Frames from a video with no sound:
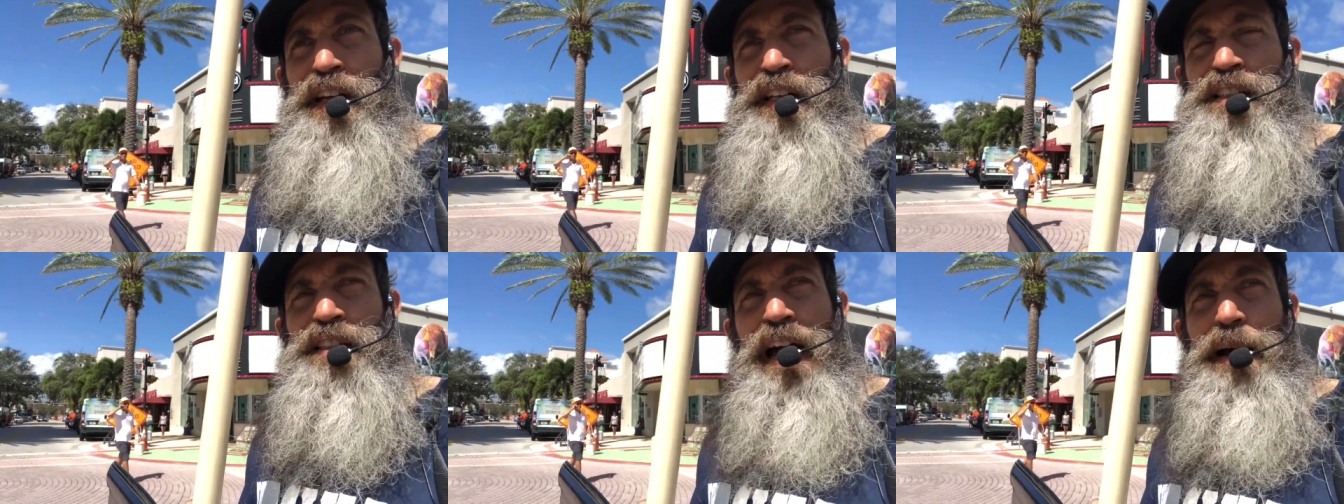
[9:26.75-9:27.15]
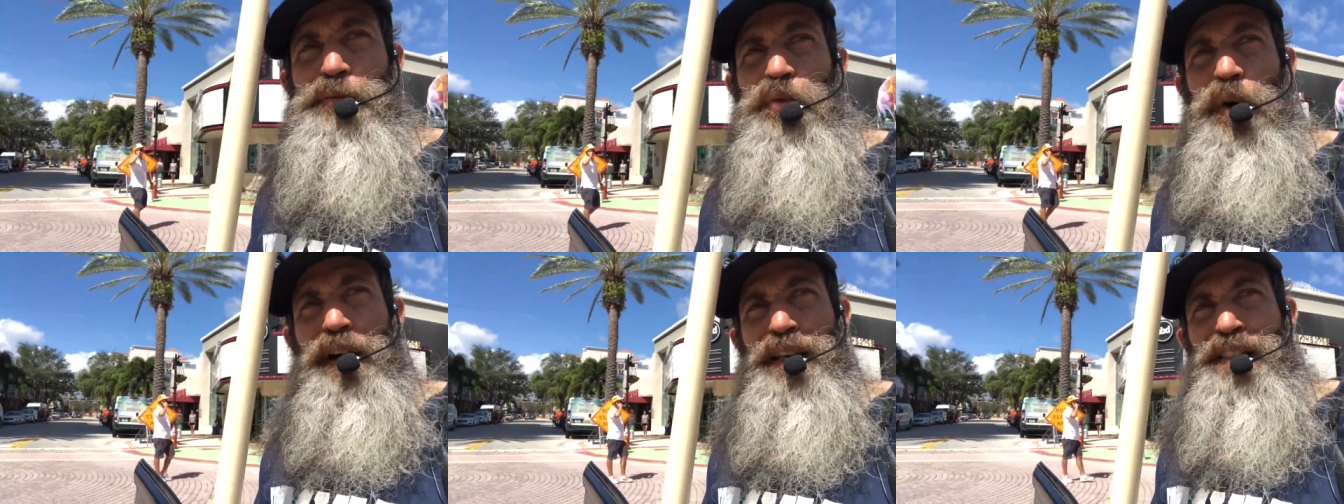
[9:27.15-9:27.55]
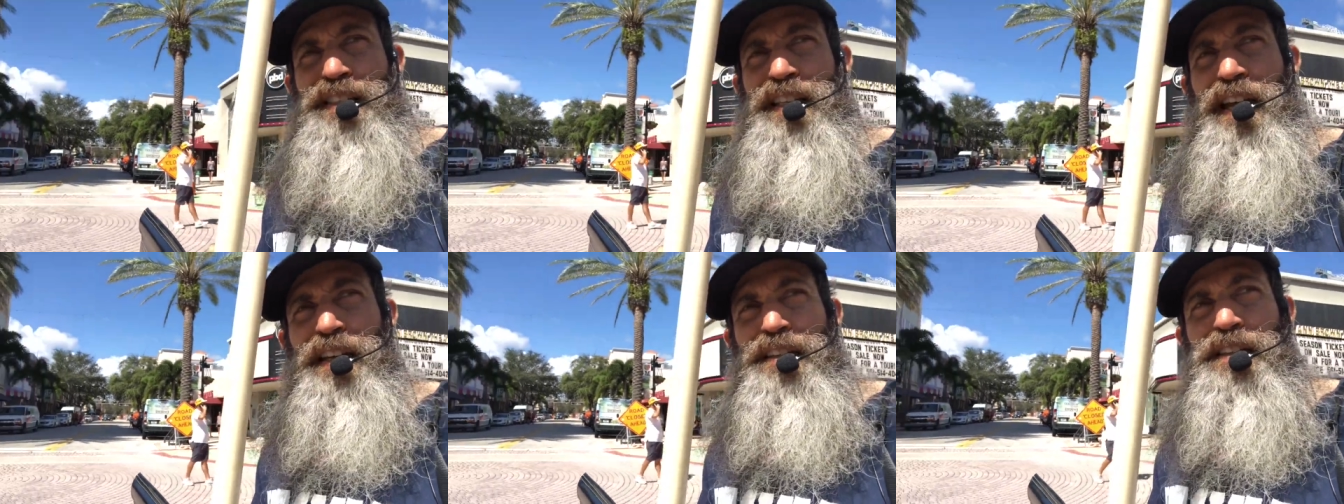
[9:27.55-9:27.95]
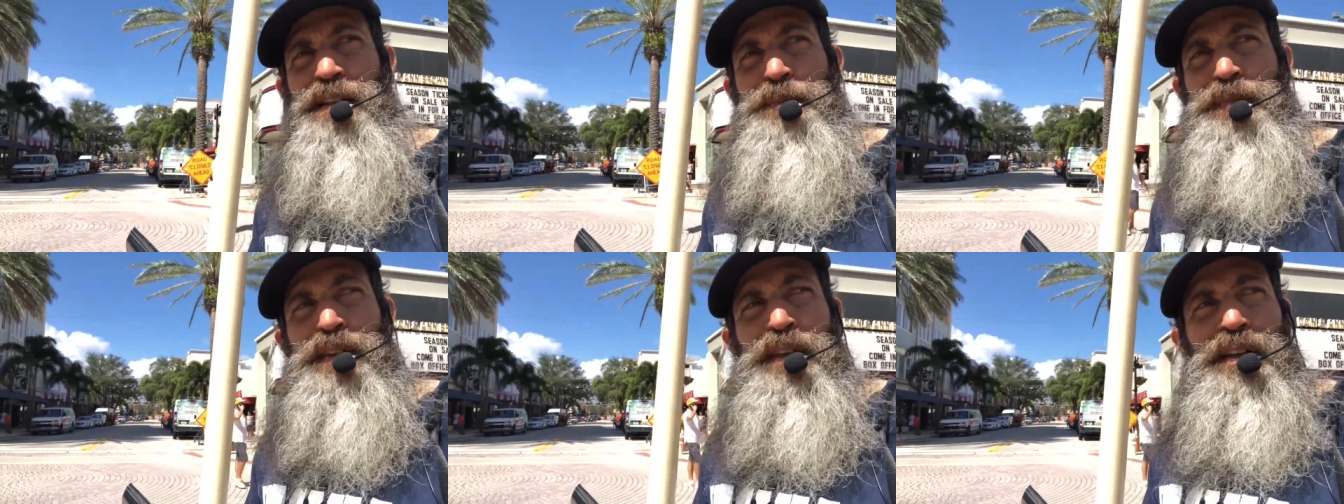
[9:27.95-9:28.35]
In Psalms 1 it says,
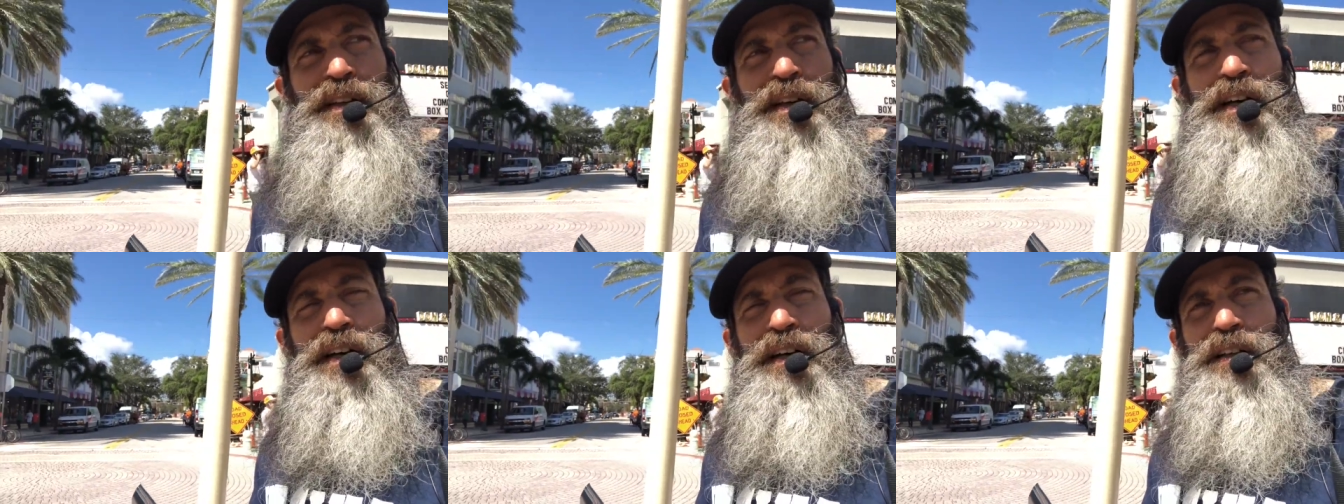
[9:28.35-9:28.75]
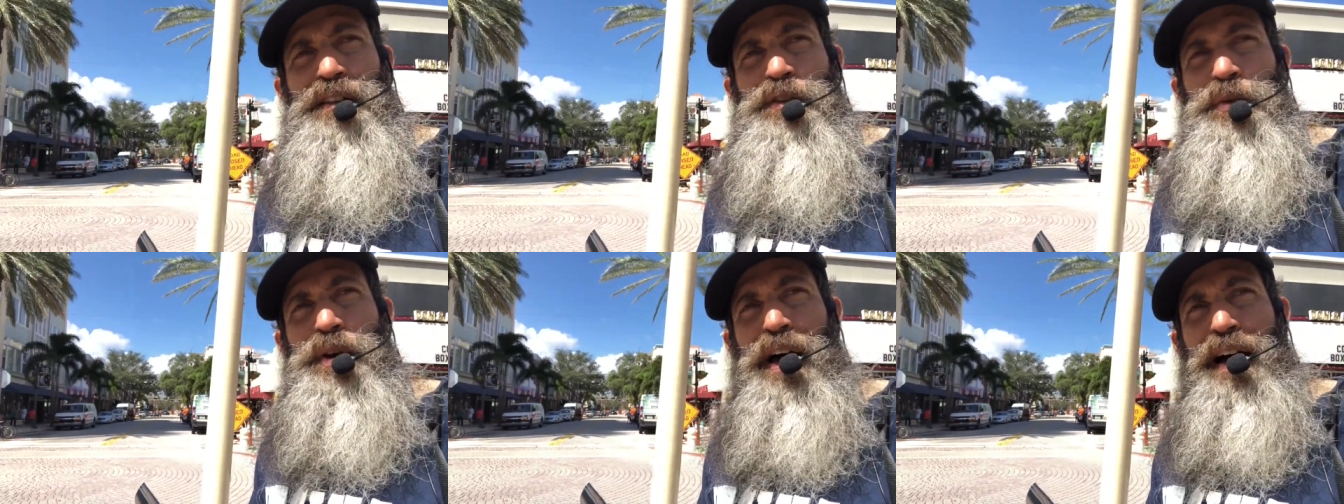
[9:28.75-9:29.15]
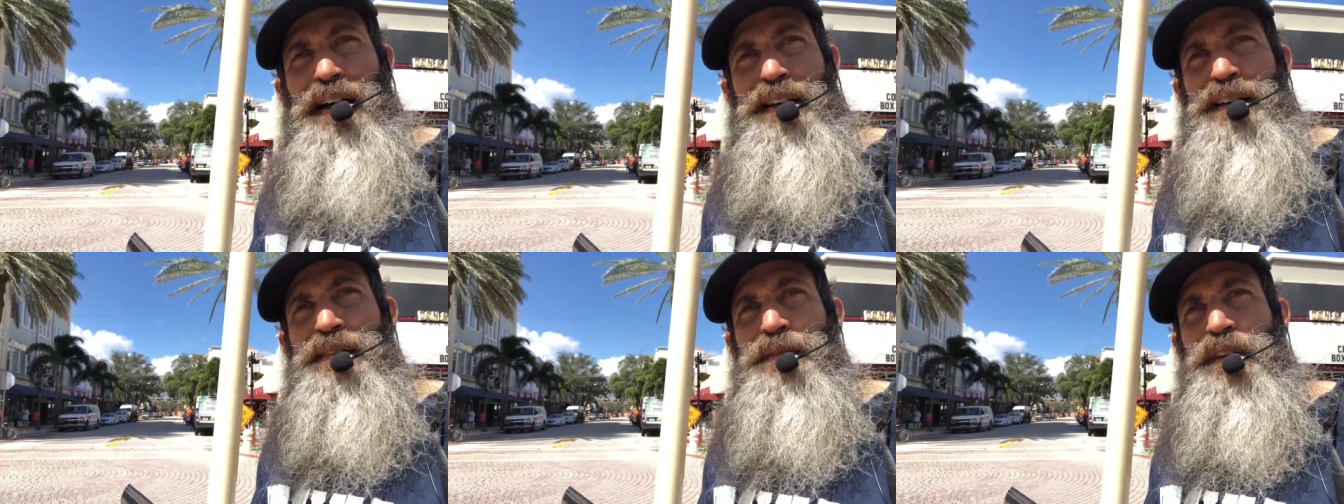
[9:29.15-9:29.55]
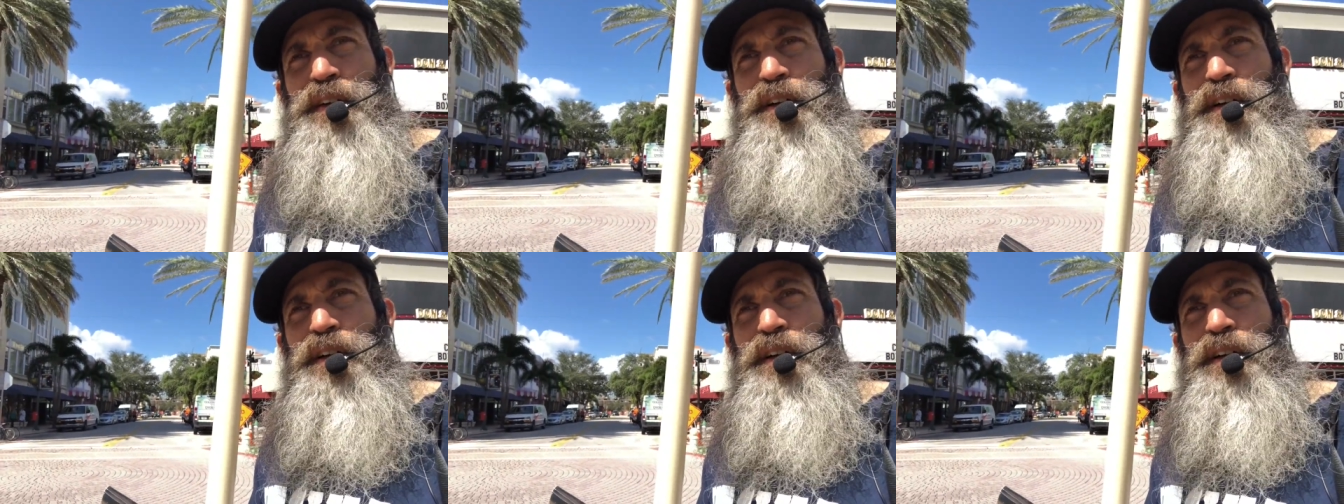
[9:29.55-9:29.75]
do not